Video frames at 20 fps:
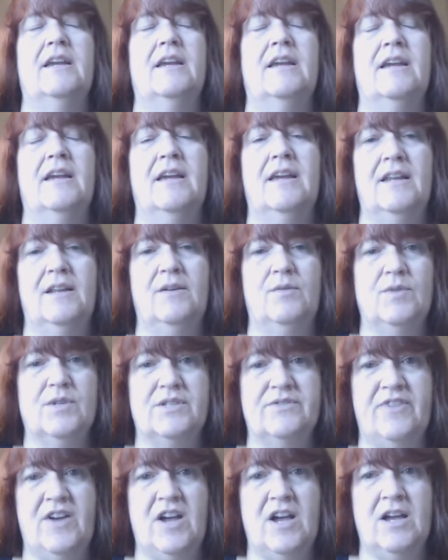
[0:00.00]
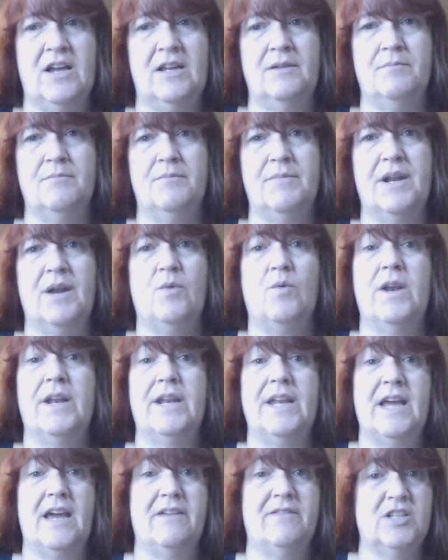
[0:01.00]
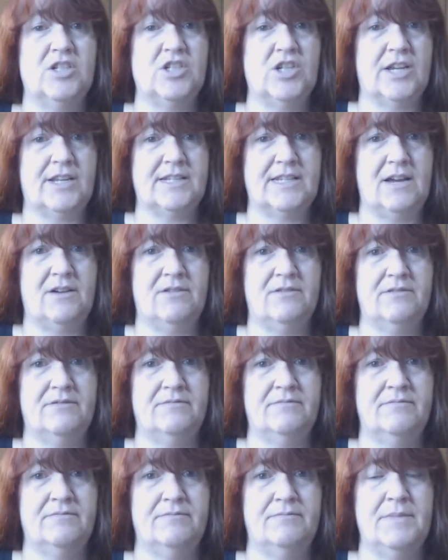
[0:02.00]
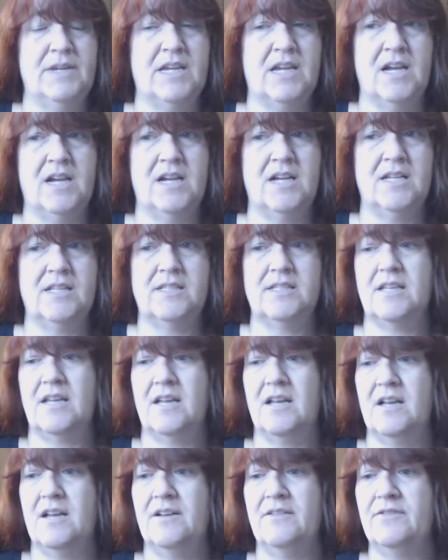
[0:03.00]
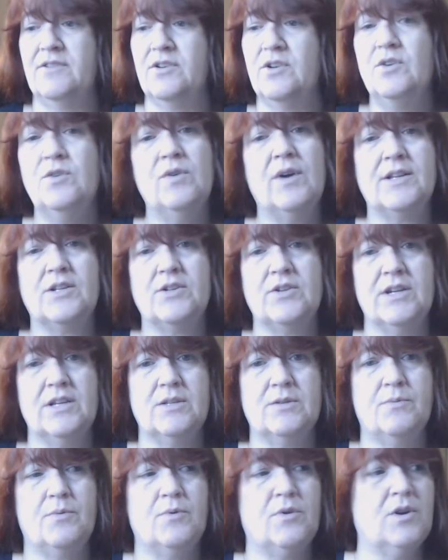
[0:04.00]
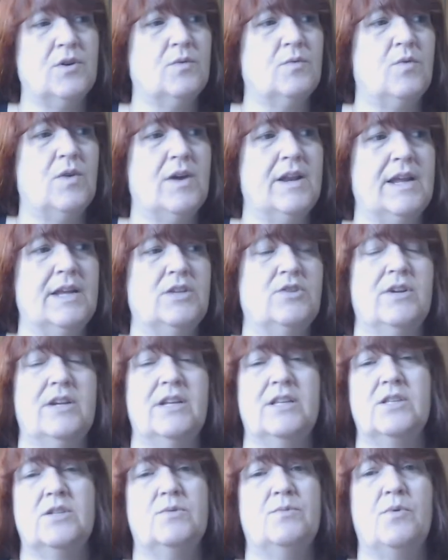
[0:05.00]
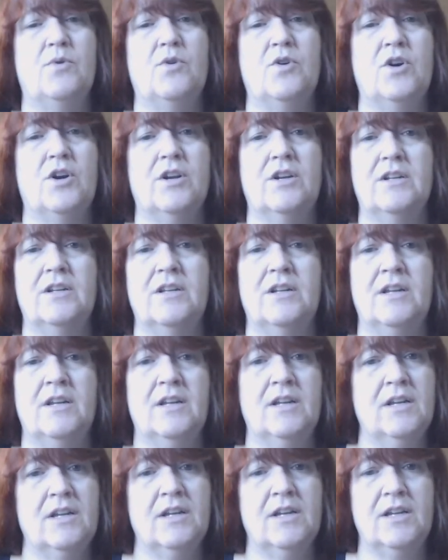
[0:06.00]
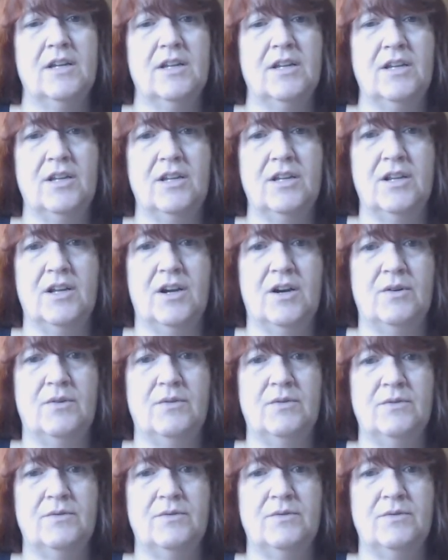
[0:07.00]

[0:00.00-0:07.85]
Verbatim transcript: and it was fine, but I wanted to have it checked out because of who I transport and what I transport, you know.